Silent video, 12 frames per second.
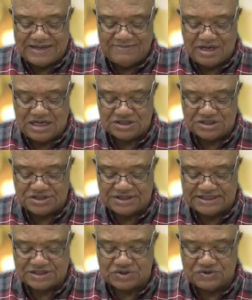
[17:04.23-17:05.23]
admonishes
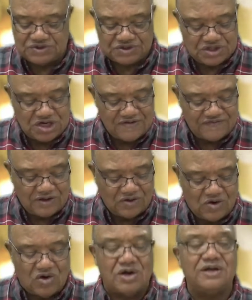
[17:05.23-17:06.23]
us to serve the
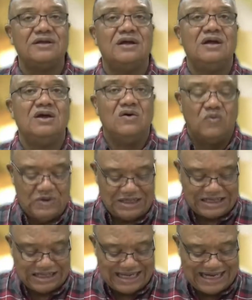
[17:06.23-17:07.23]
Lord
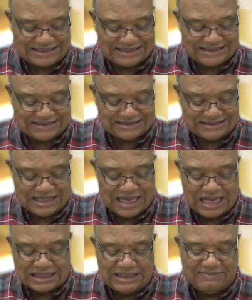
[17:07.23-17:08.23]
with gladness,
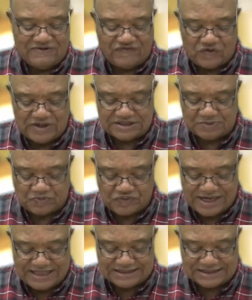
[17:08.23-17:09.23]
come before his
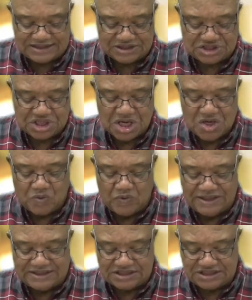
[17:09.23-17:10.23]
presence
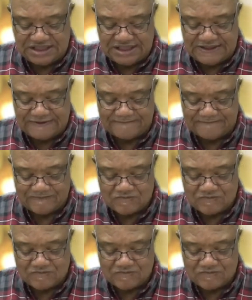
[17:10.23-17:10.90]
with singing.